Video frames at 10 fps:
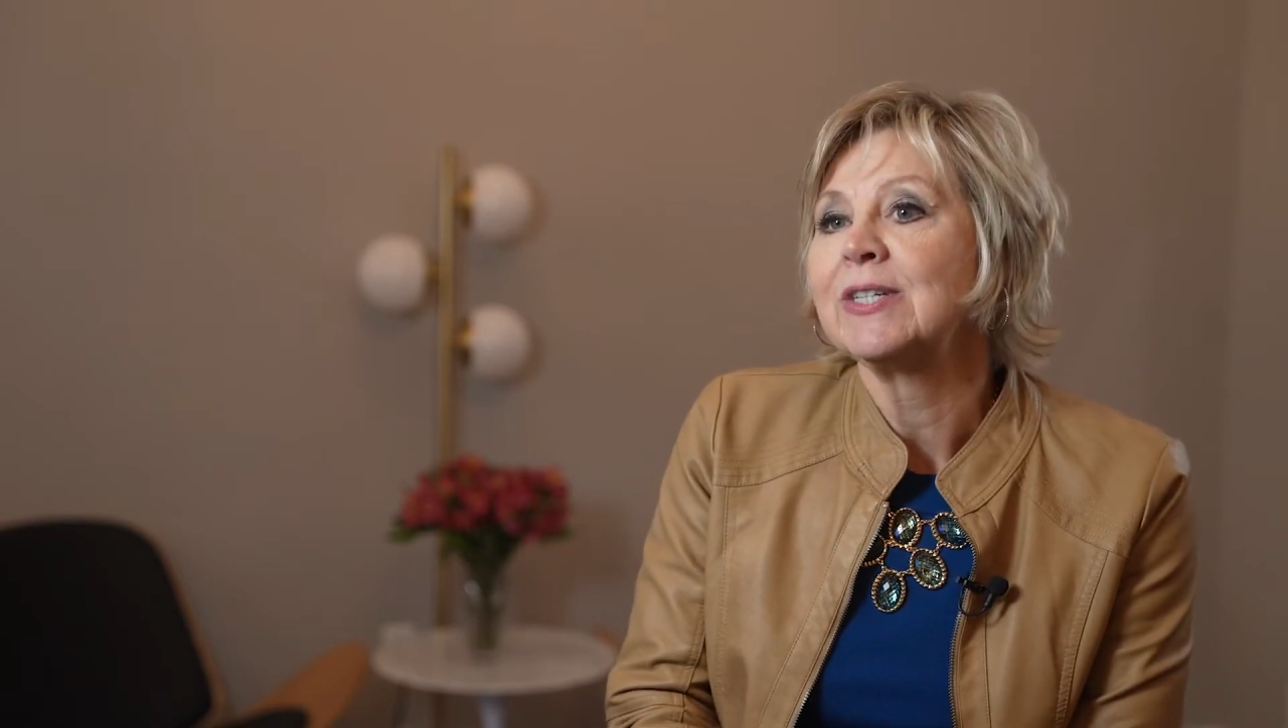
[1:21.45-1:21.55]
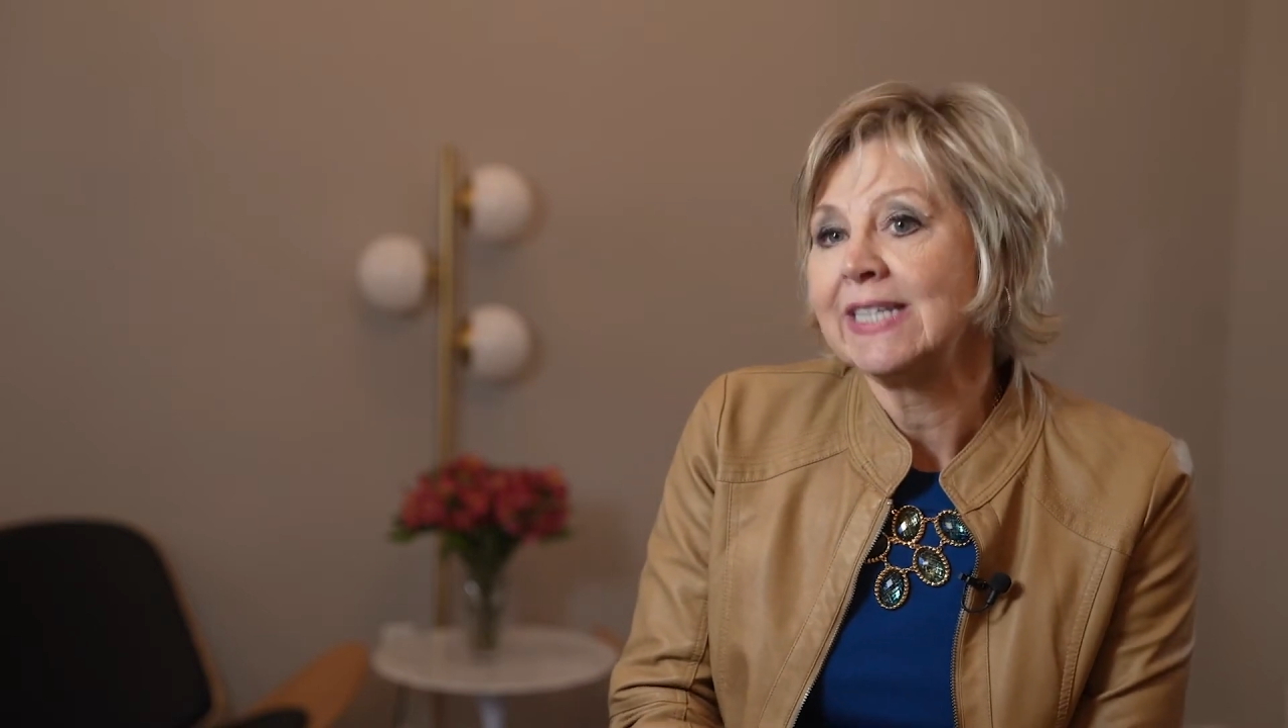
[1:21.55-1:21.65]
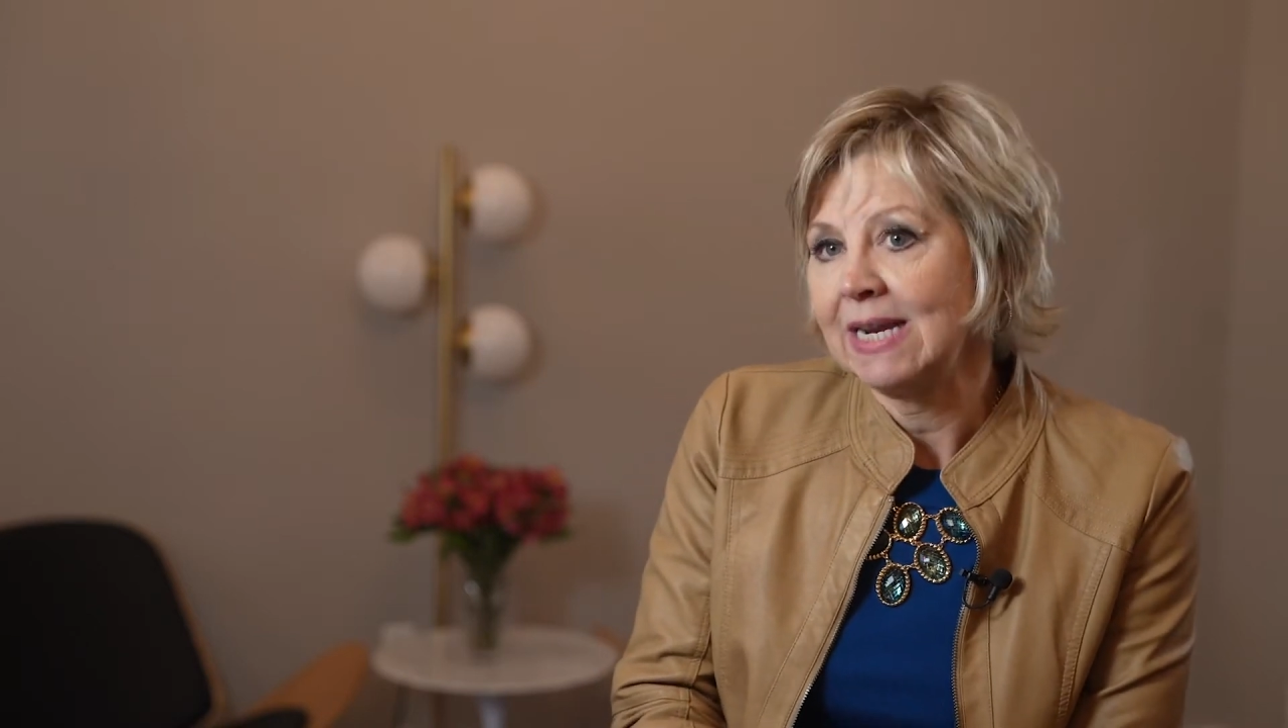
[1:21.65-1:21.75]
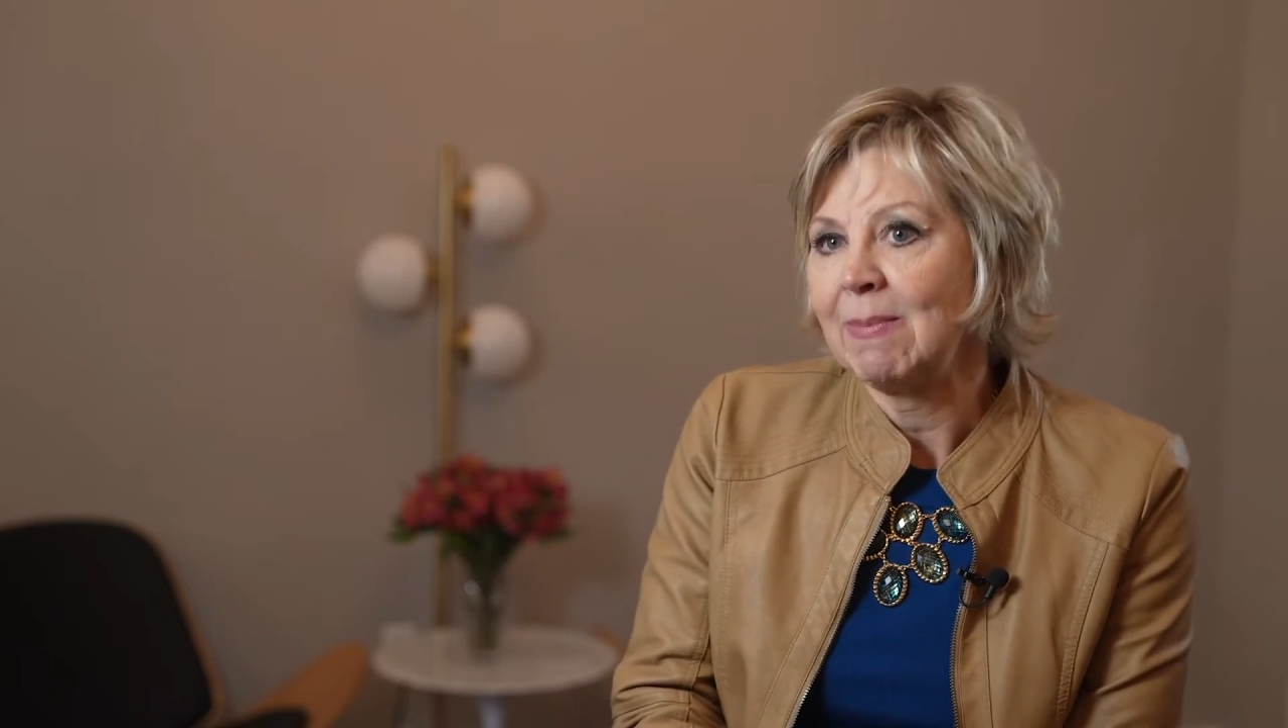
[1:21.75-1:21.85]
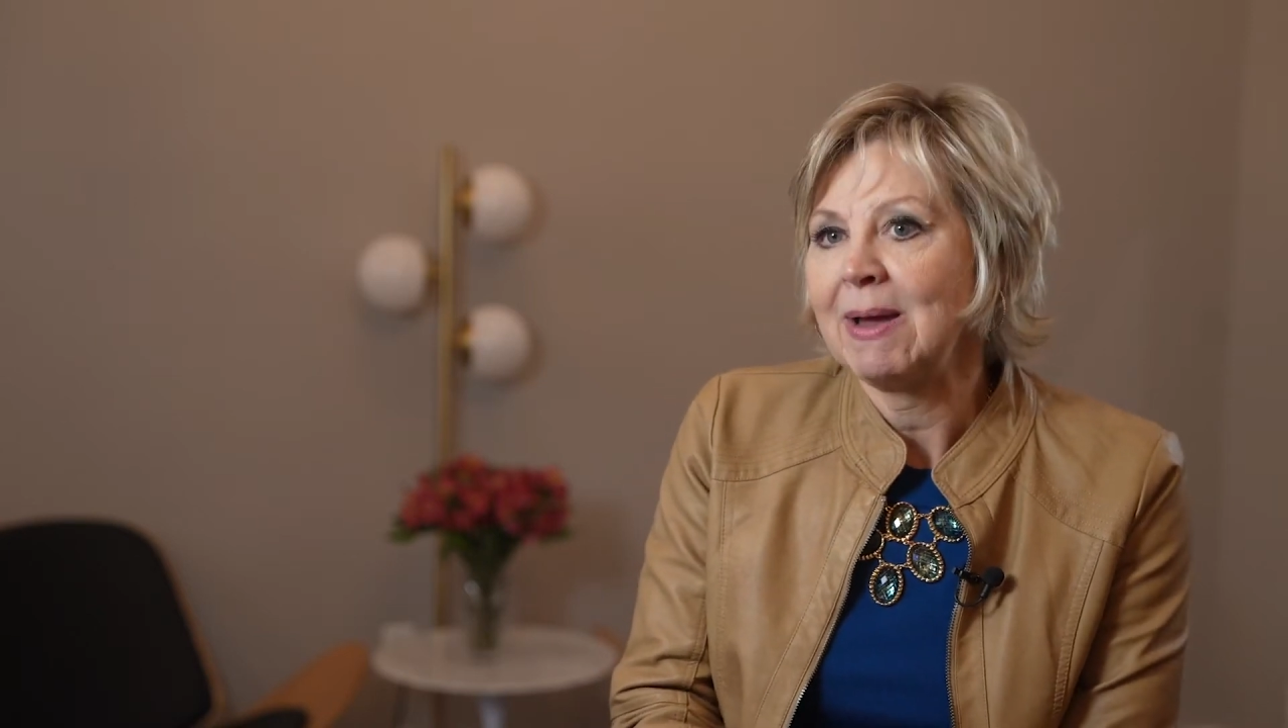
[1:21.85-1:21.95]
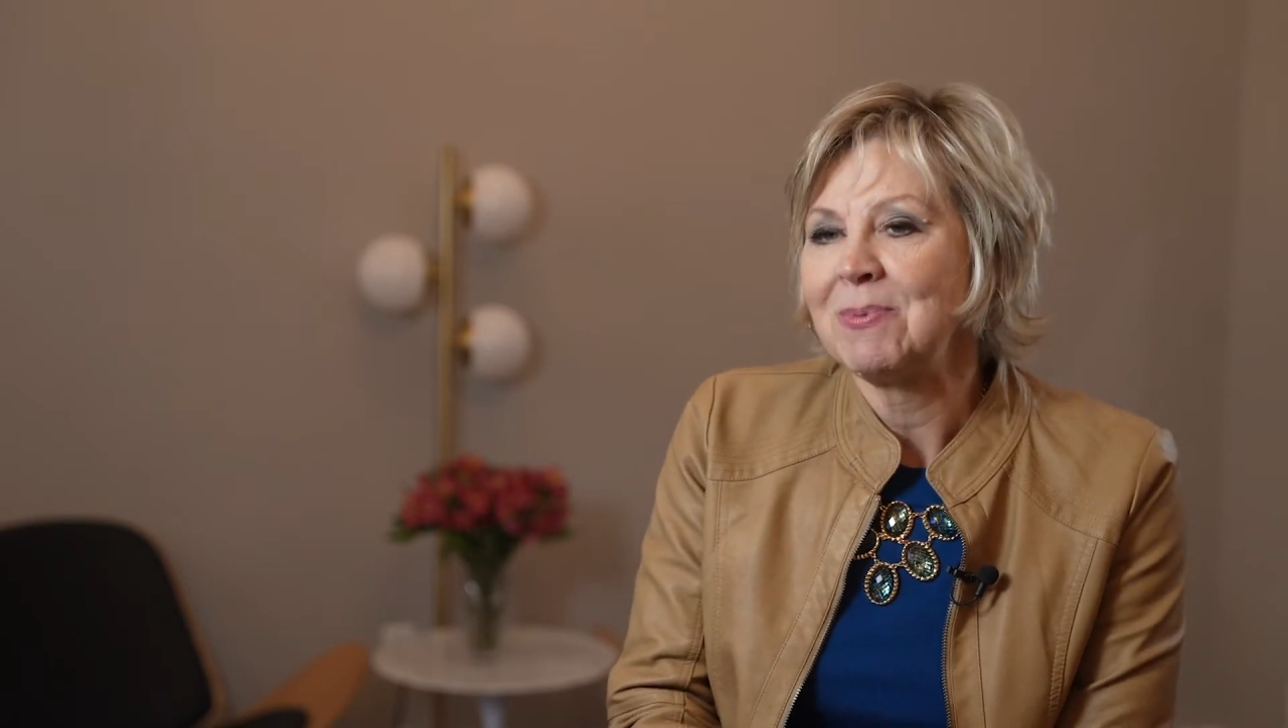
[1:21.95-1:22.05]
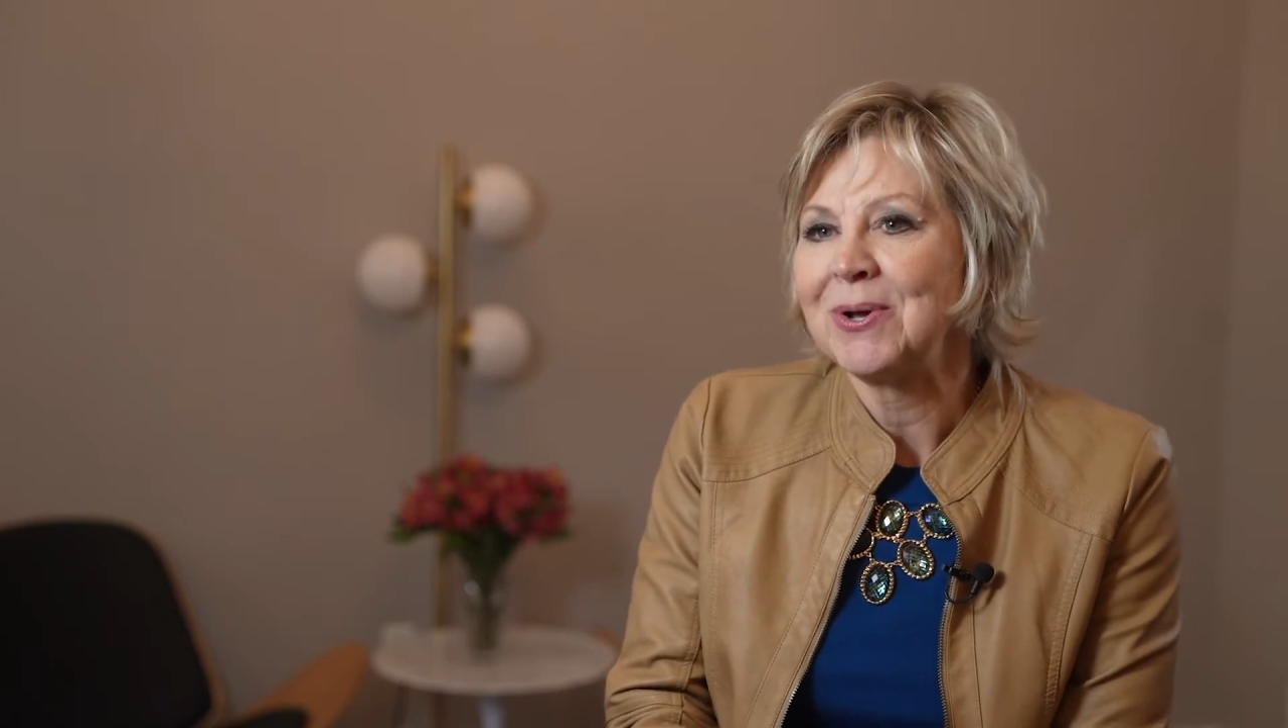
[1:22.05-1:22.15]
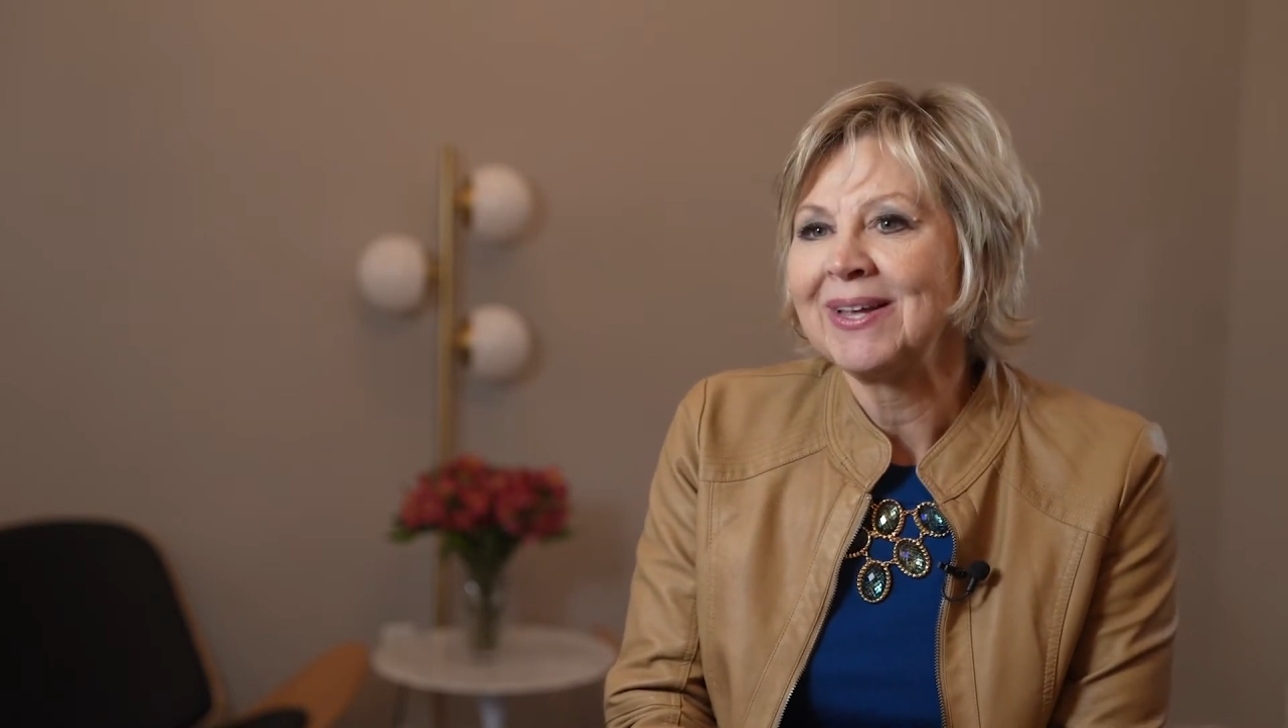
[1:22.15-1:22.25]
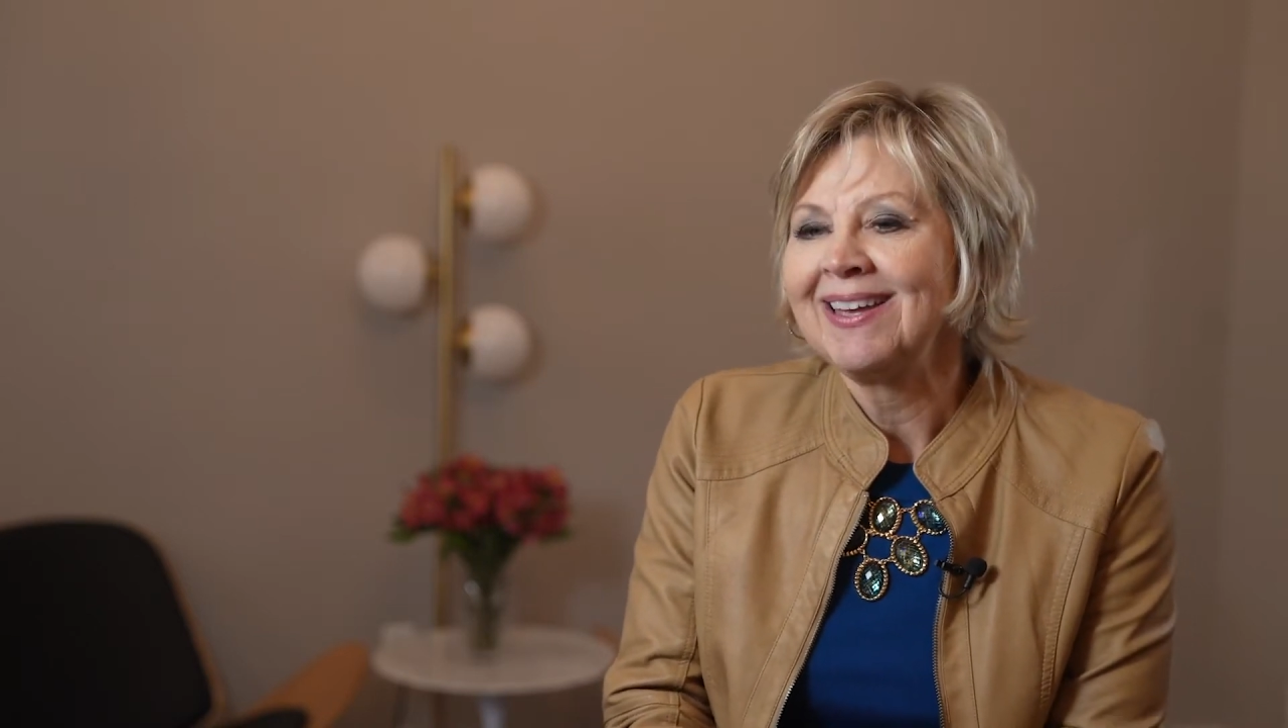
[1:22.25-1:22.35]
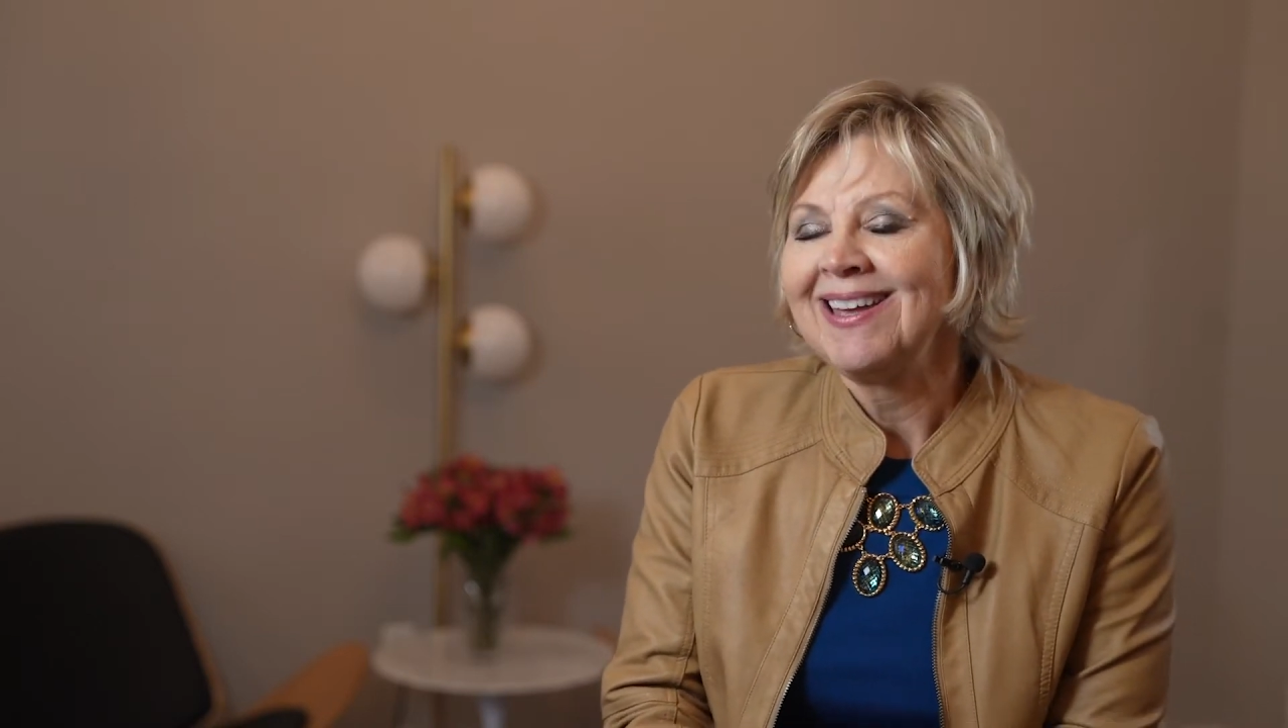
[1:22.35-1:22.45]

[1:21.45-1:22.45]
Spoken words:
in my book,